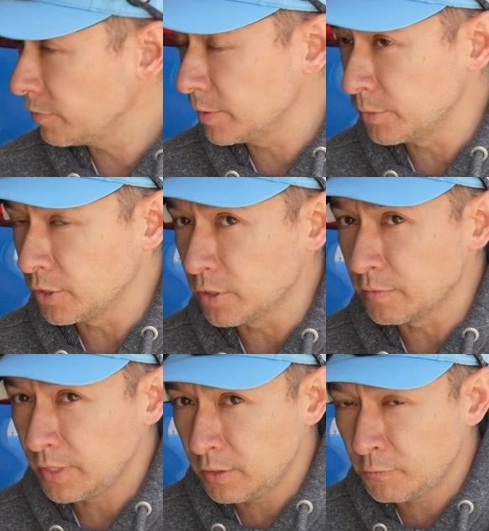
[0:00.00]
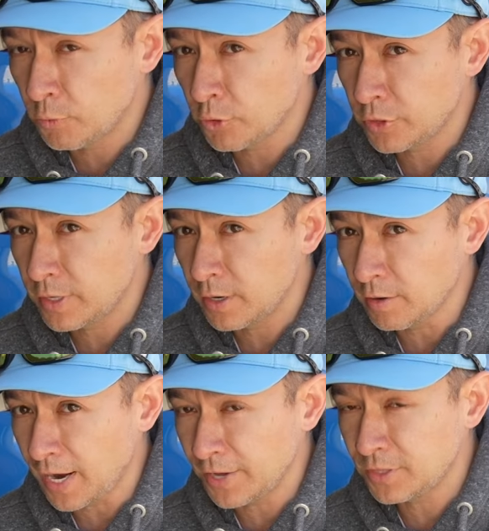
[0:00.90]
limiter in fourth gear
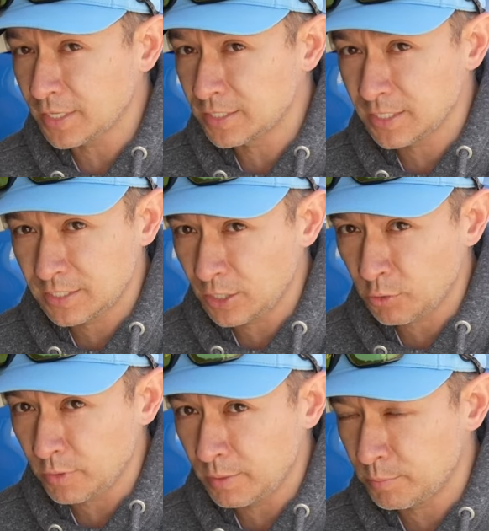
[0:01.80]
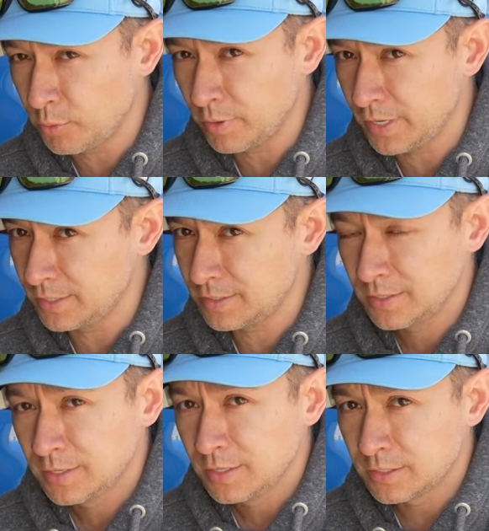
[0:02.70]
at that 63 point
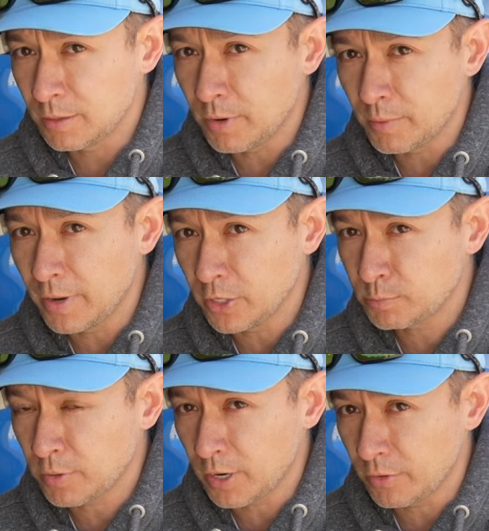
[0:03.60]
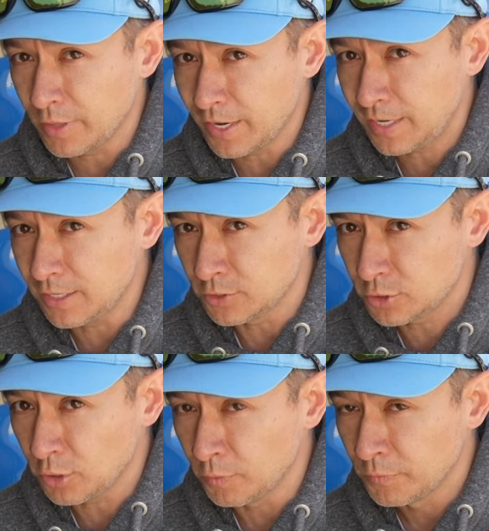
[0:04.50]
some odd miles per hour that I hit.
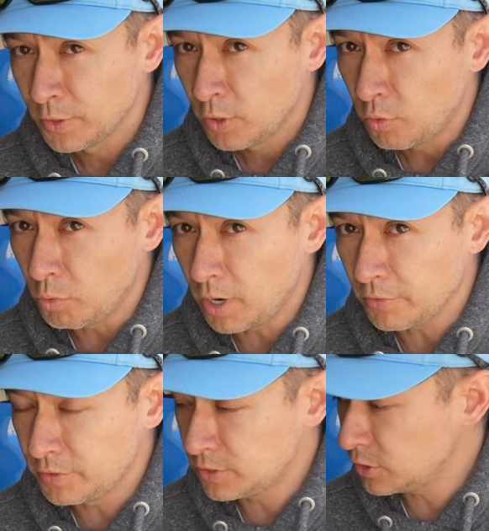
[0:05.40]
So while this